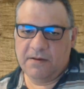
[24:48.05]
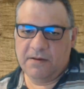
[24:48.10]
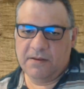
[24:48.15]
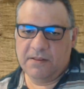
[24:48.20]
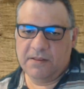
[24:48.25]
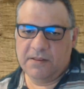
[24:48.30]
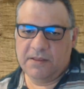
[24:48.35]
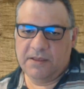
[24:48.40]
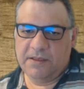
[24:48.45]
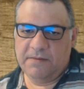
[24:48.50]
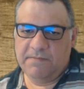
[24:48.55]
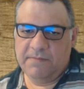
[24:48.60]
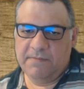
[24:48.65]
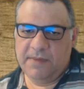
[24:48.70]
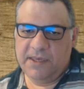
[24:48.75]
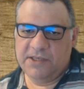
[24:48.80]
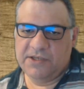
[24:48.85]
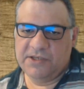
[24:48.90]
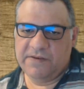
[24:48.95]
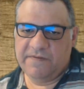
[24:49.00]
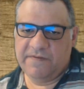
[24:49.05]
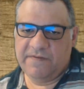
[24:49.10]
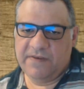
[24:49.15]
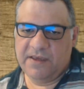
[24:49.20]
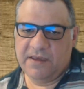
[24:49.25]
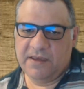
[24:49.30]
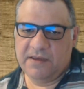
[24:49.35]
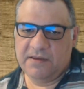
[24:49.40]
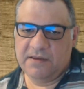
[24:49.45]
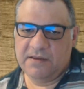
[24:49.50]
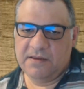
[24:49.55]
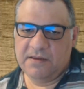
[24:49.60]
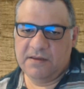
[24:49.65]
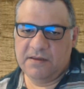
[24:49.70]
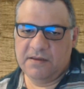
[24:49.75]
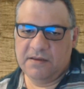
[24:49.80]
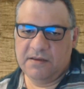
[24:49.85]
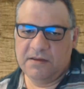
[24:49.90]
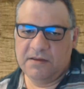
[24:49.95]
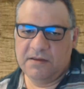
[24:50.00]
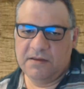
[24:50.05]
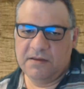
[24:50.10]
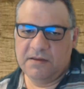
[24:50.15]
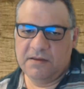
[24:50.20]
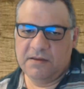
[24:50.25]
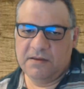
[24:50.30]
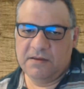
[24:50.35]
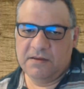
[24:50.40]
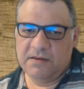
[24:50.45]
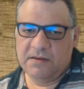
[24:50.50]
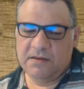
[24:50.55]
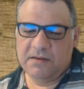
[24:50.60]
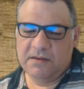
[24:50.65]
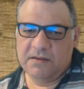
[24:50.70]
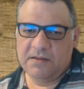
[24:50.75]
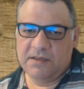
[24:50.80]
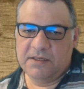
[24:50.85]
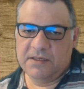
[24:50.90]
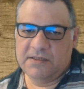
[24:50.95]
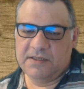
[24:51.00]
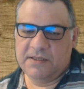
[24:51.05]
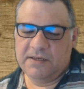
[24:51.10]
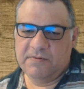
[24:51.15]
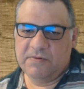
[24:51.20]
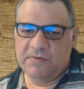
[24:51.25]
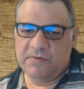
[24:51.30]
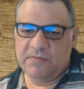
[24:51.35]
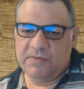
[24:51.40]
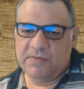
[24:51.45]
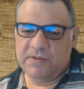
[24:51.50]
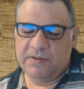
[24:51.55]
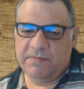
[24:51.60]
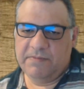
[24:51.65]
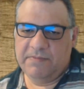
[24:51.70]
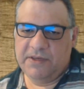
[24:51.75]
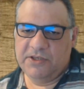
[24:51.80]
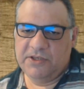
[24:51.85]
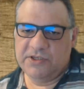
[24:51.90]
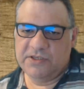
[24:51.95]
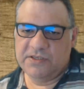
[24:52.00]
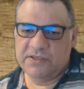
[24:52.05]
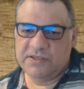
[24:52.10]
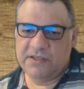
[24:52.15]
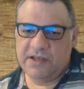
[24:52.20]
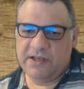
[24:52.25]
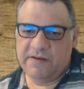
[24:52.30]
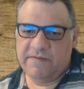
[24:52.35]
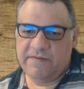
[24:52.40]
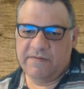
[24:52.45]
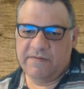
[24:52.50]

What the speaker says: The immediate thing, let's see what immediate stuff.